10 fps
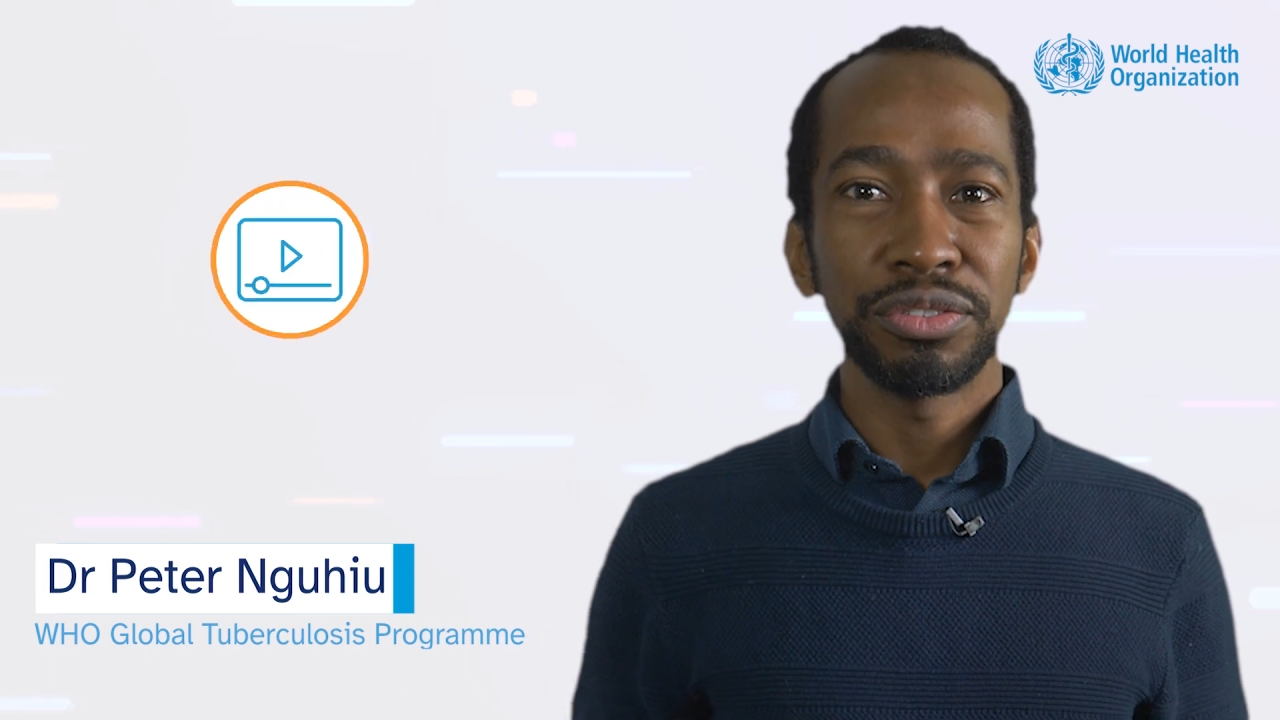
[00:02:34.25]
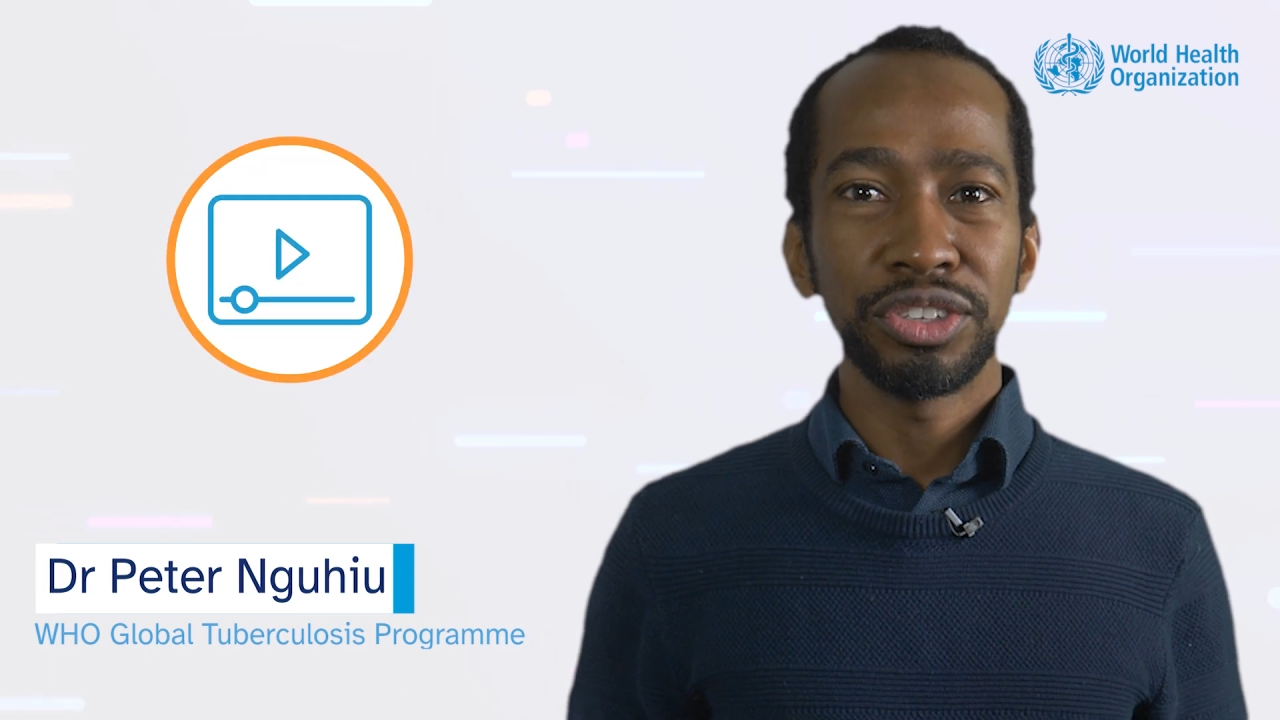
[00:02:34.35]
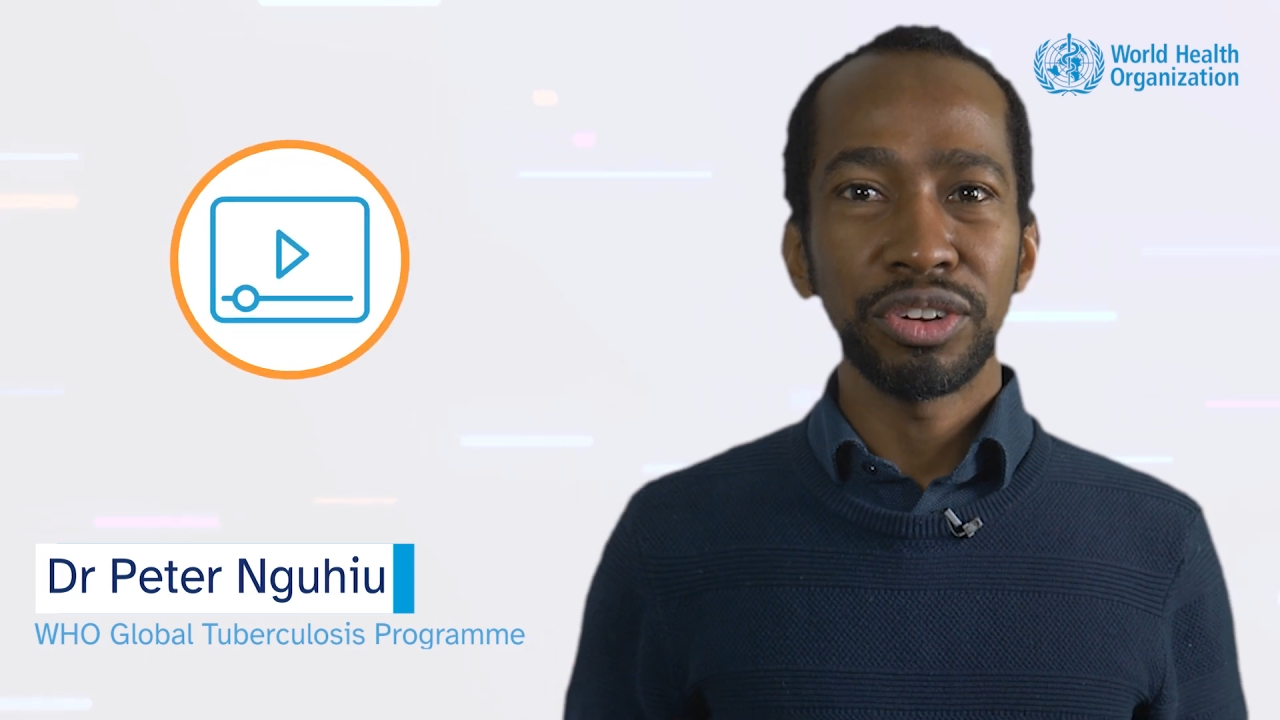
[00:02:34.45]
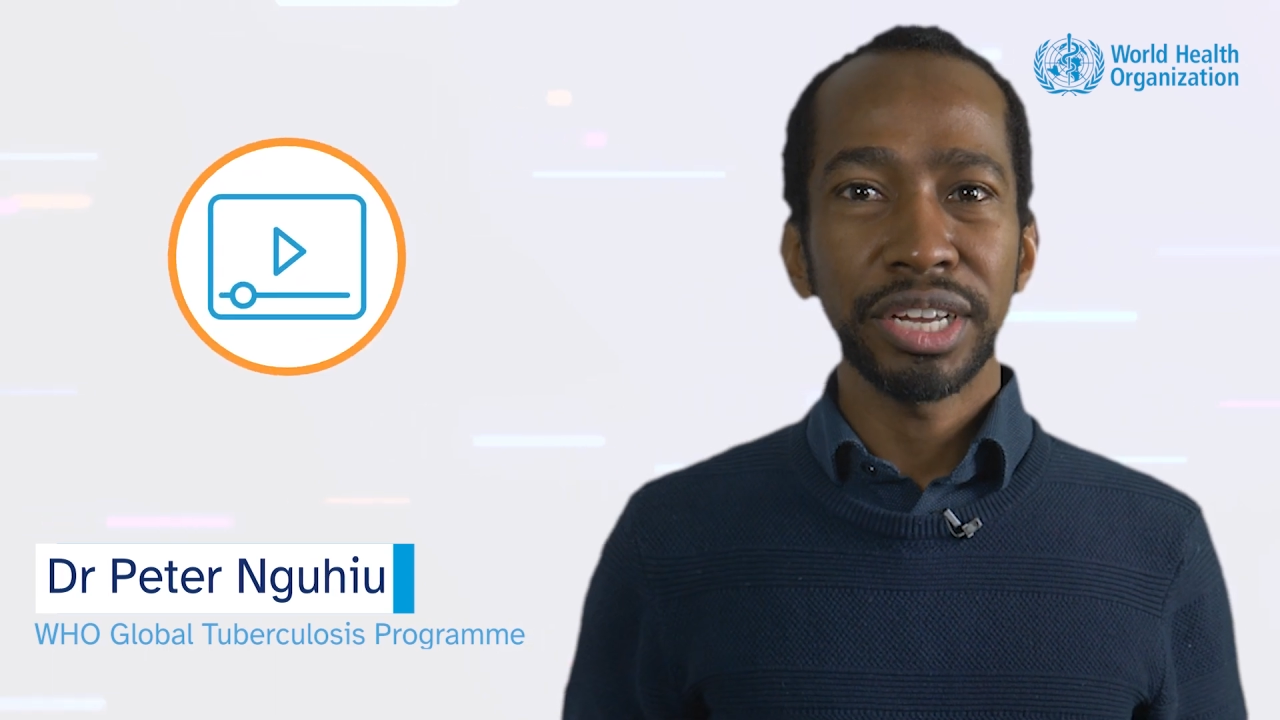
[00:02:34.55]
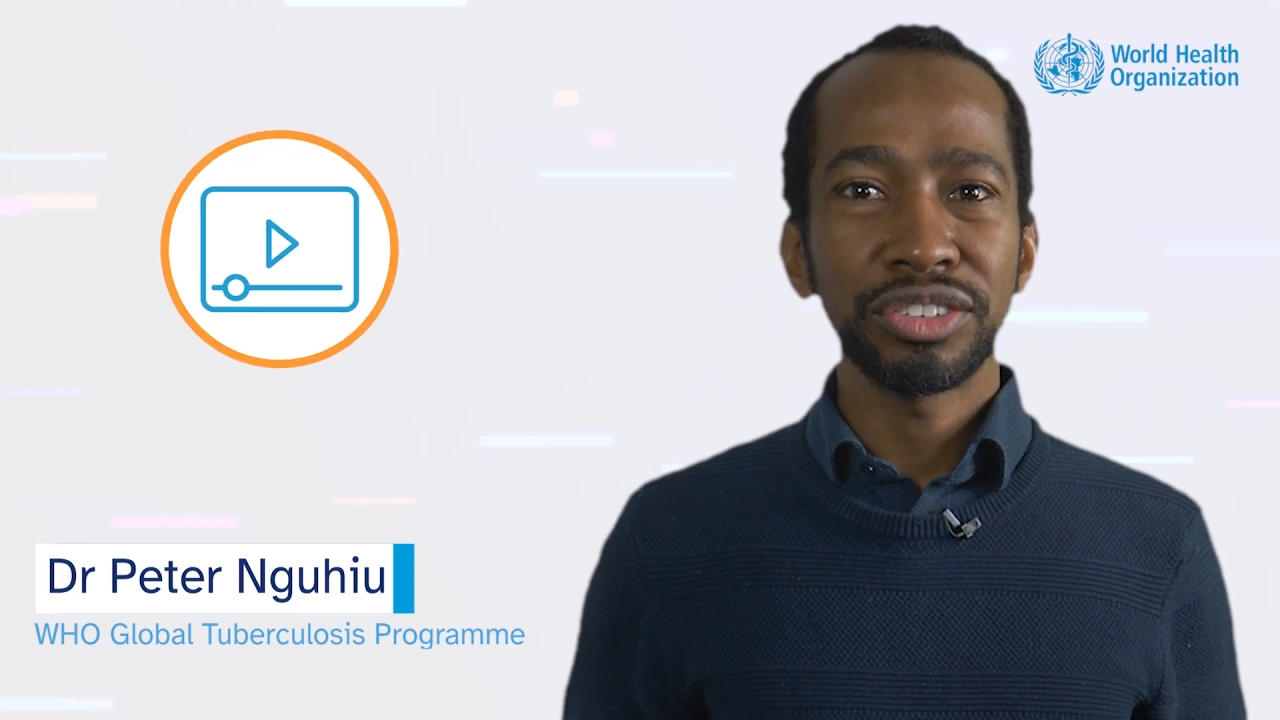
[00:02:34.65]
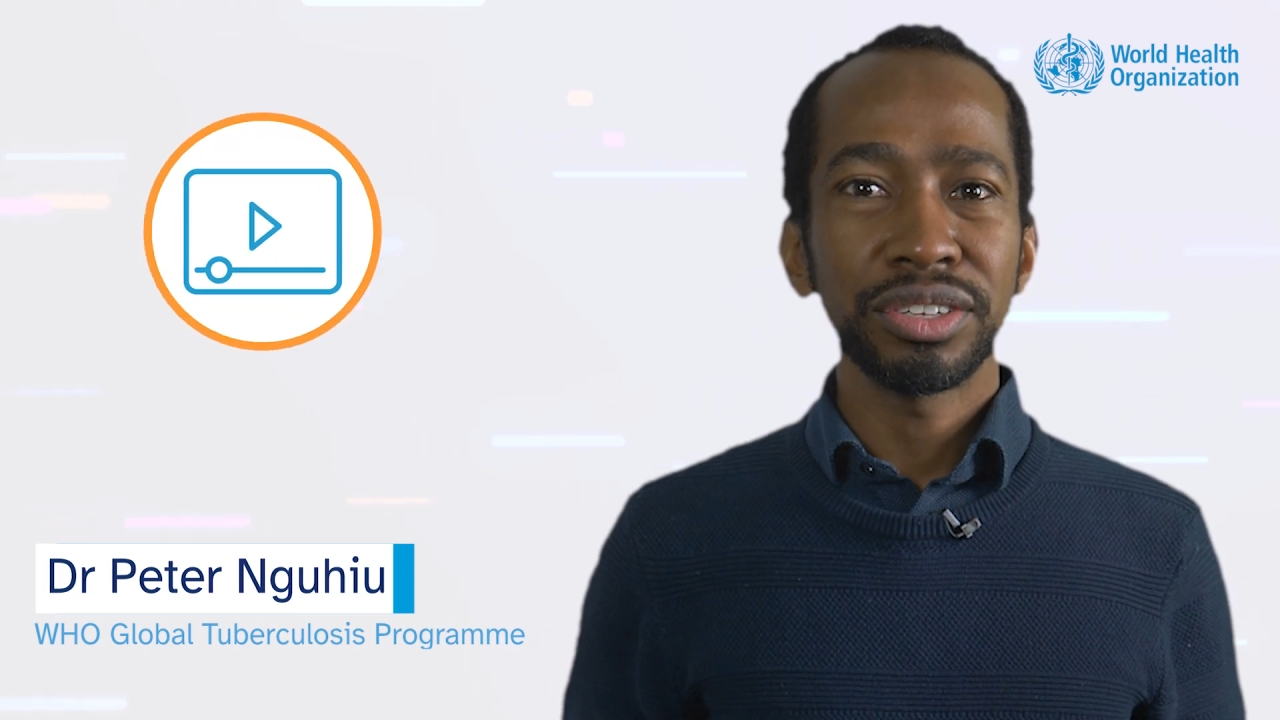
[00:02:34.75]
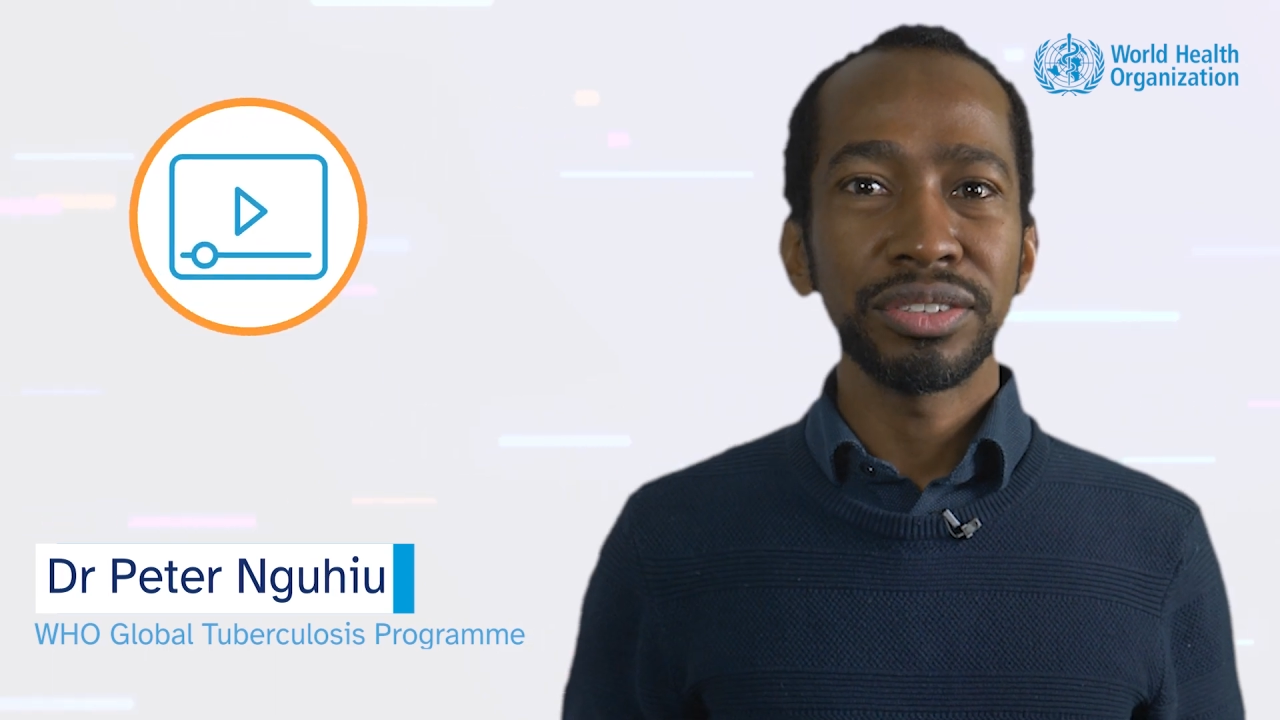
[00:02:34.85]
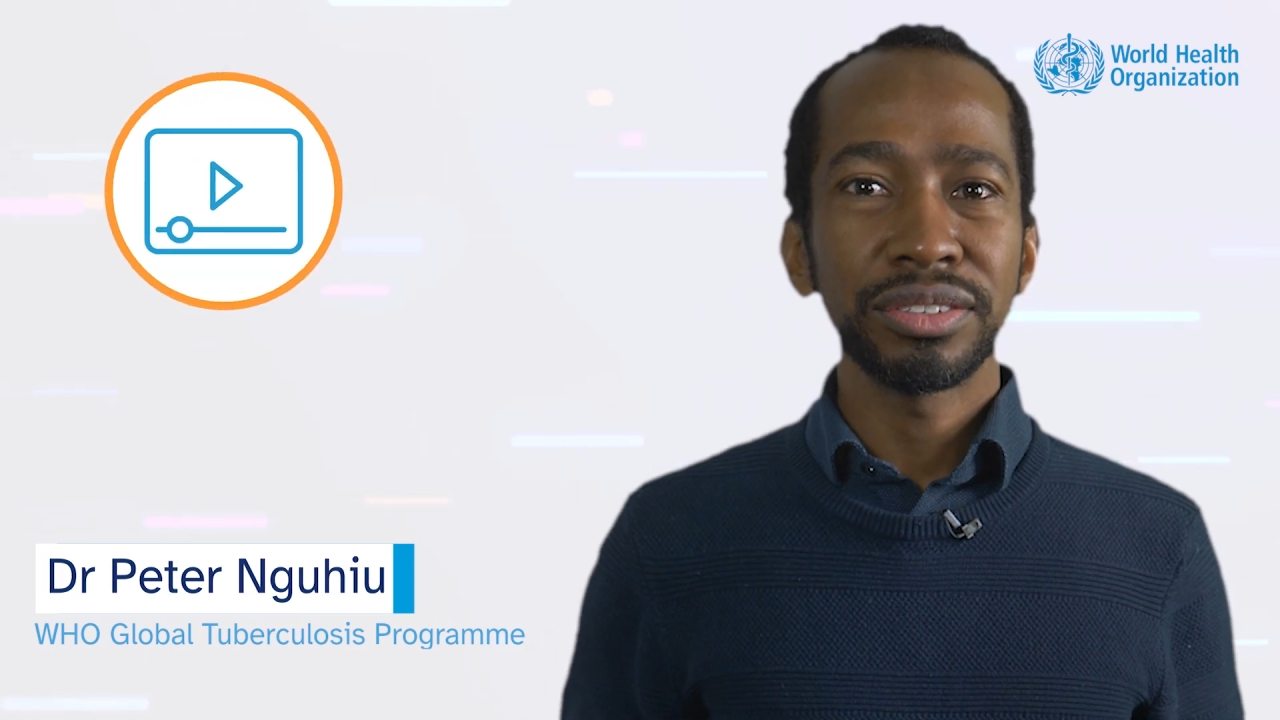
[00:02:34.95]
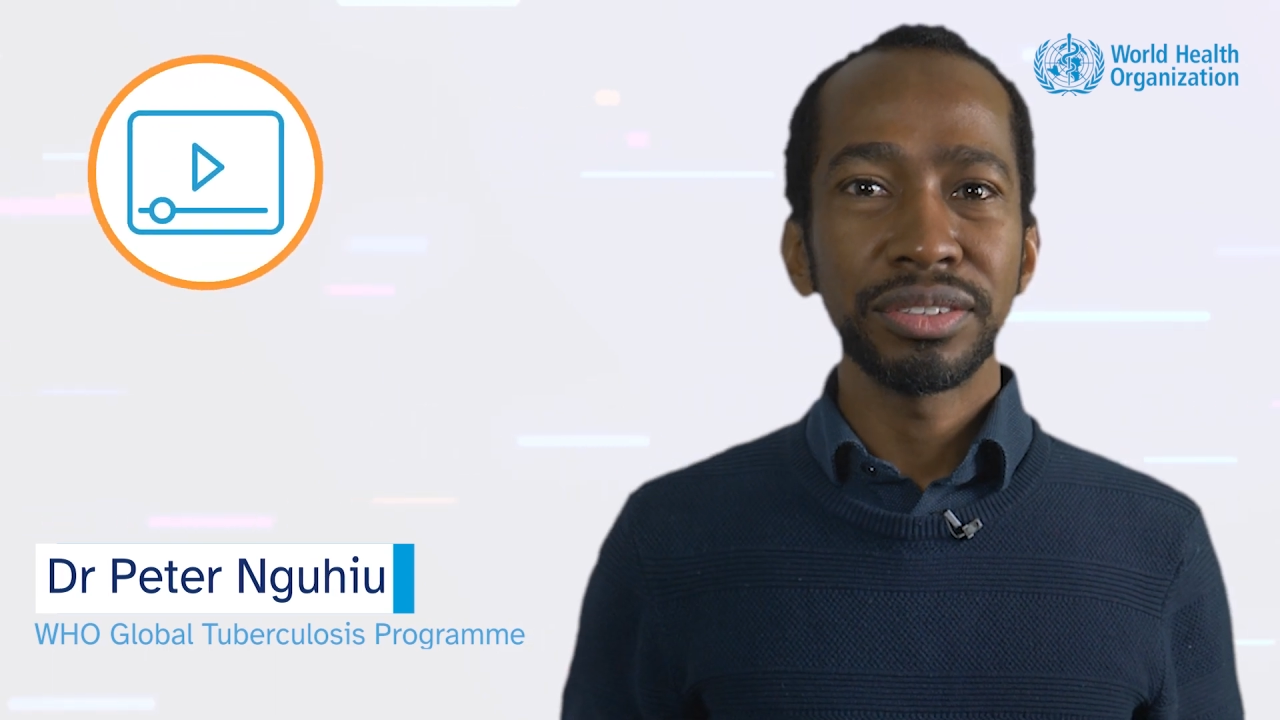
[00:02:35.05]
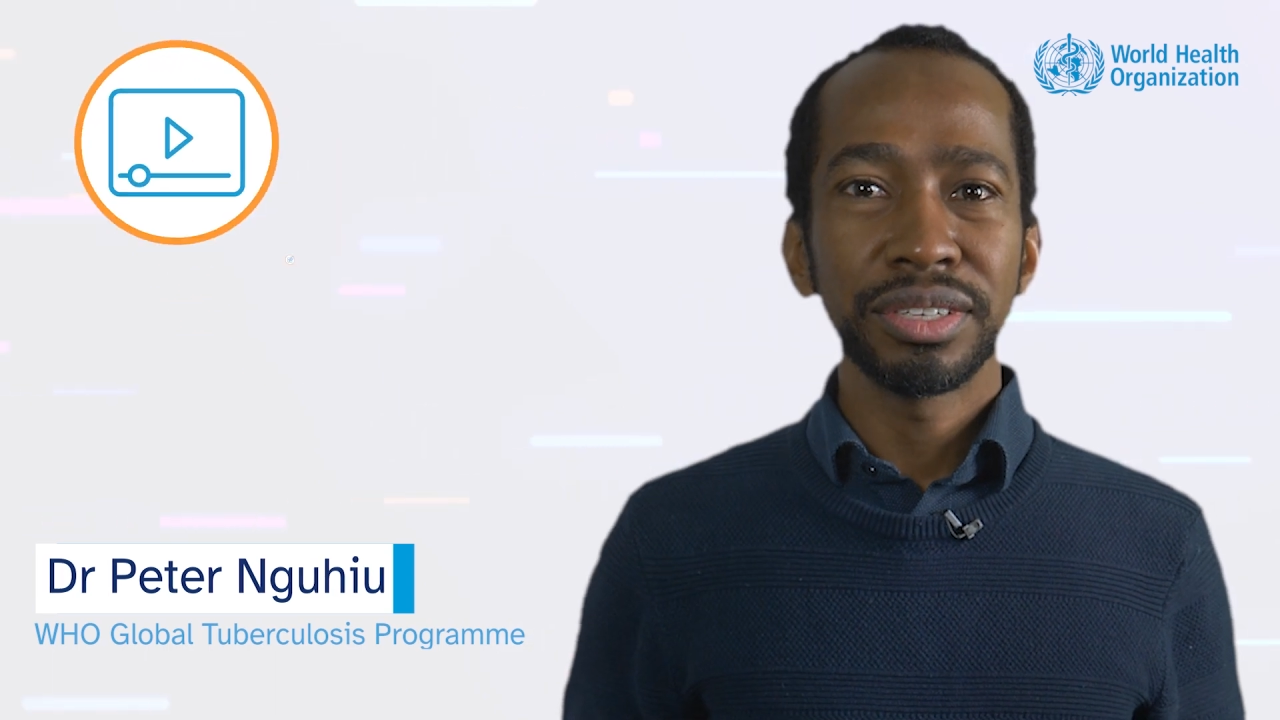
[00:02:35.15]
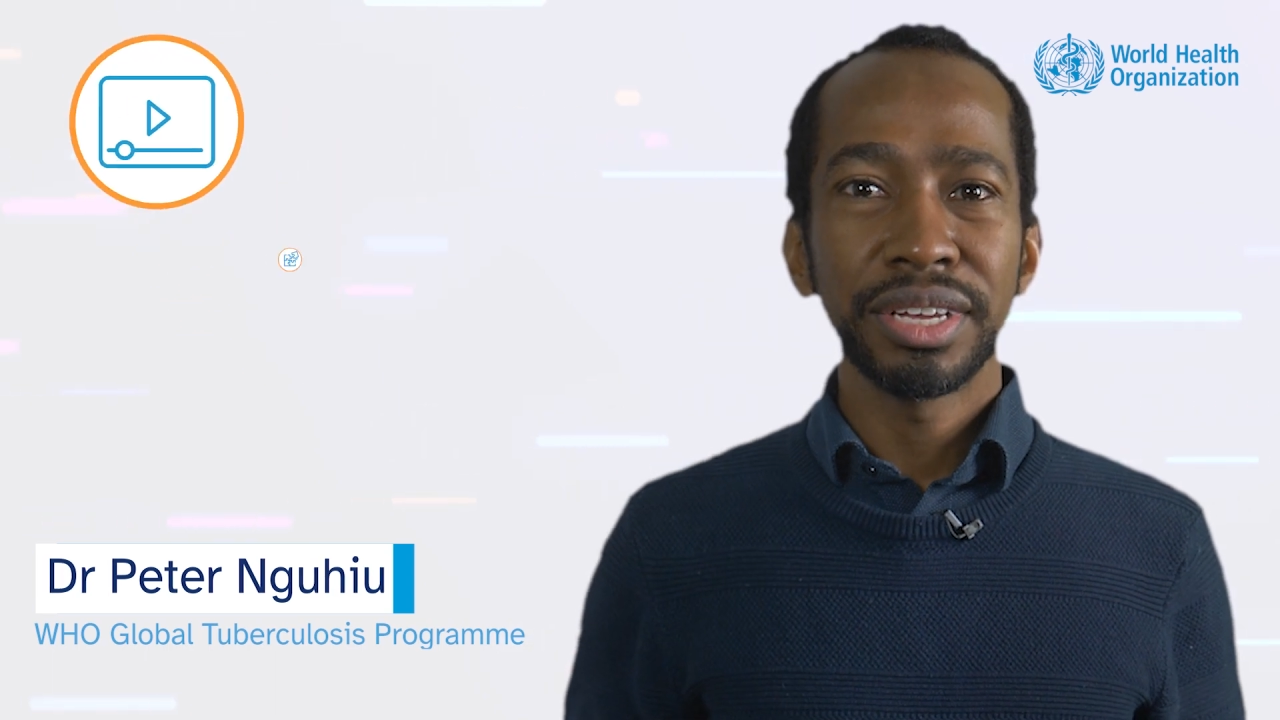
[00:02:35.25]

video lectures,